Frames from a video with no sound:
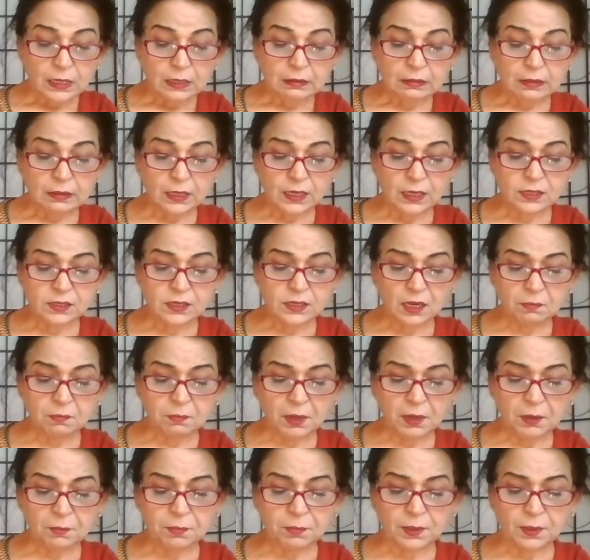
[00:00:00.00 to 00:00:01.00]
These are
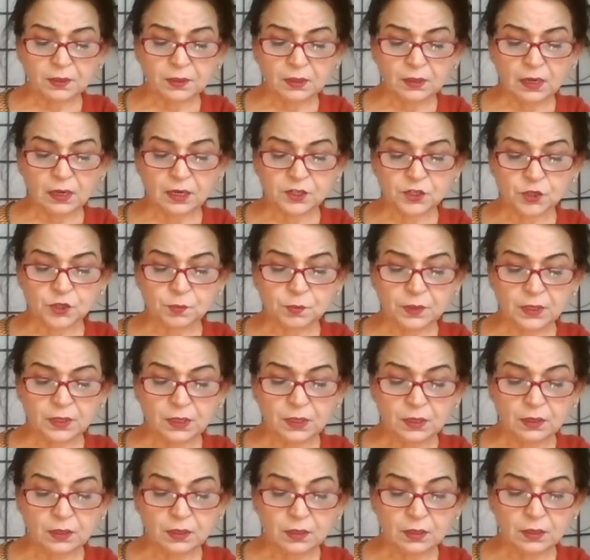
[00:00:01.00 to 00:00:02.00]
my brother Lakshman
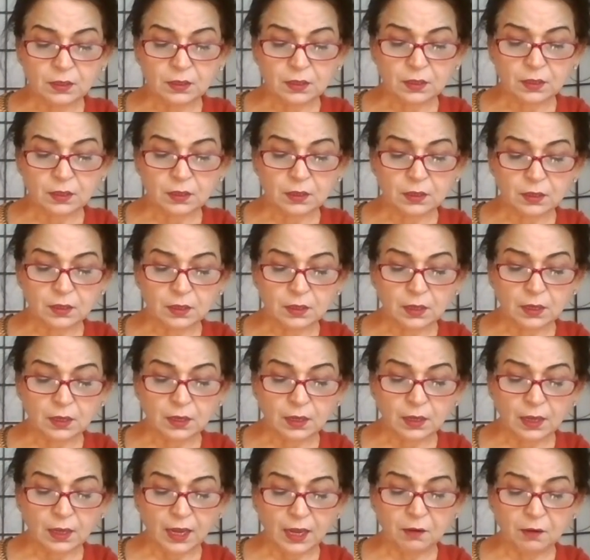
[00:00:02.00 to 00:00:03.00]

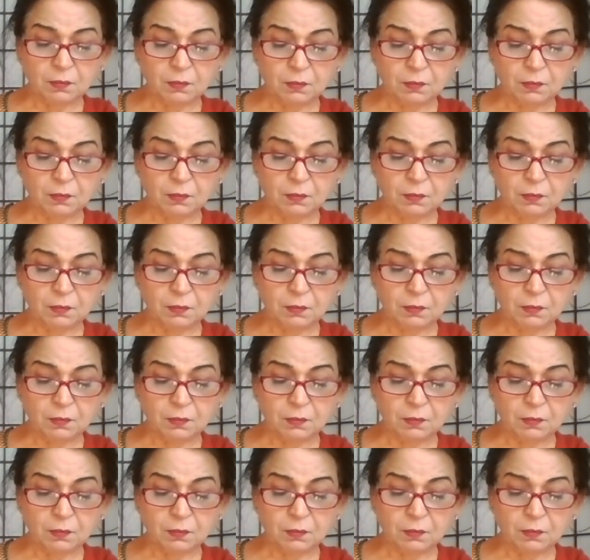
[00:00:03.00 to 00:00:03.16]
and